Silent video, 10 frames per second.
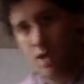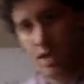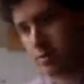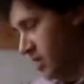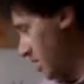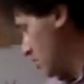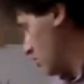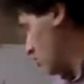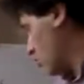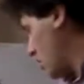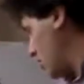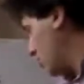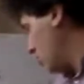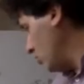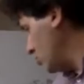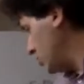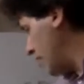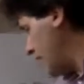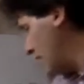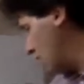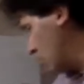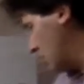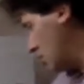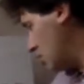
and then write down